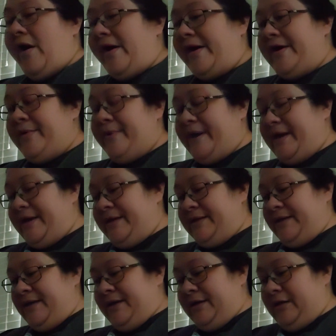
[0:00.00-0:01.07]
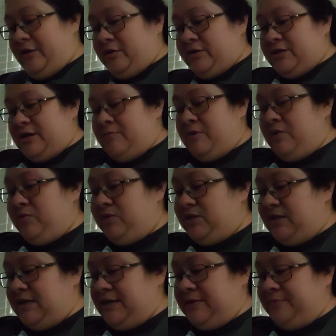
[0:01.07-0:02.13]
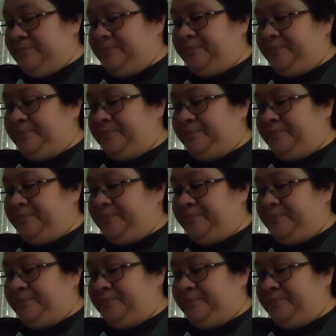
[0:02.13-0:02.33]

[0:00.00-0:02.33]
Anyways, long time no see.